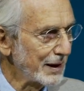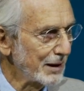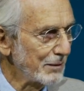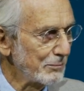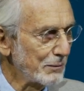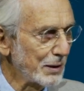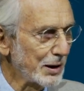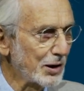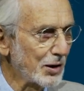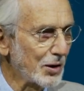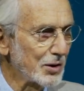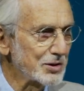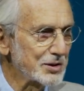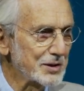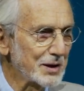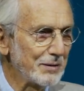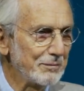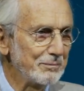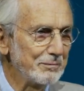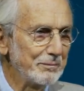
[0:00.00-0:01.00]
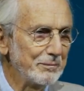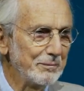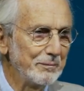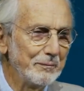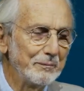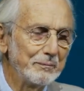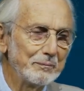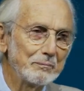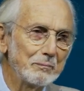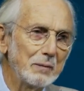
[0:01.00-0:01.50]
Because
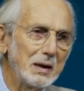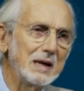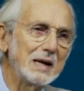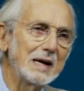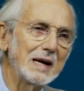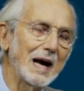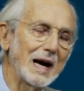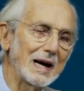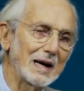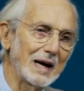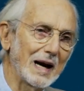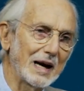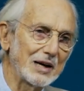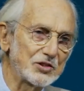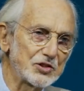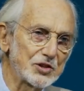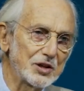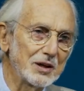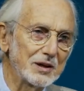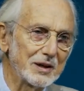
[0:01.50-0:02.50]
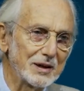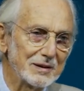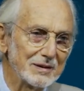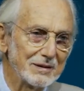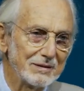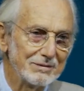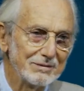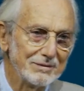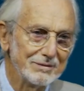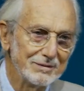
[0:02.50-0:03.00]
buildings are like
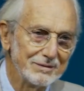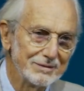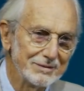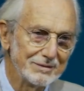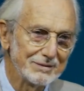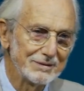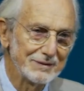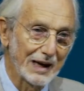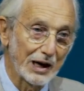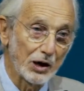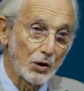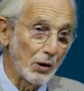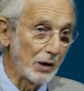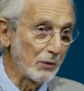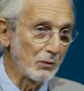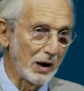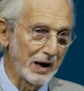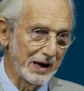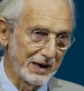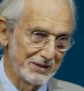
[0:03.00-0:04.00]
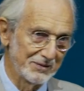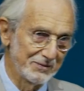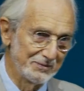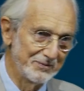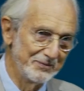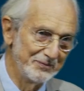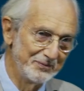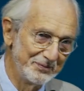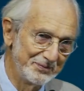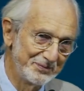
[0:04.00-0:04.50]
children. They go away.
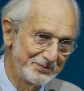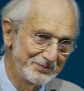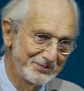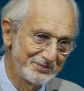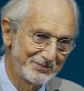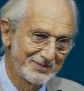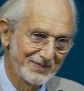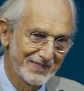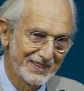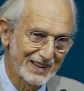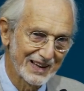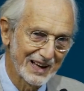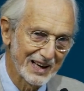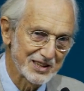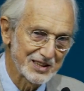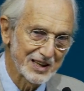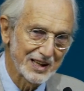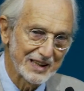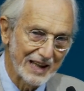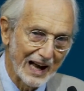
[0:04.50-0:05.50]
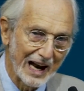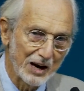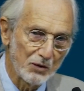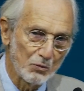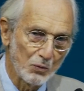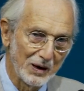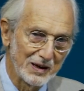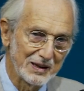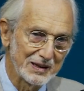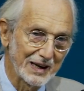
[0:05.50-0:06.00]
There's a day
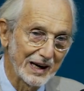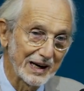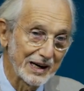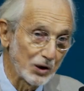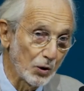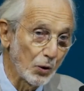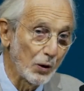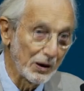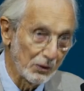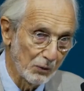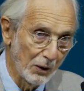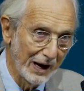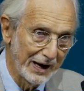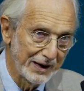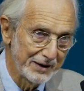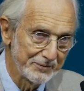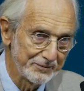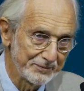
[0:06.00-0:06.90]
when they go away.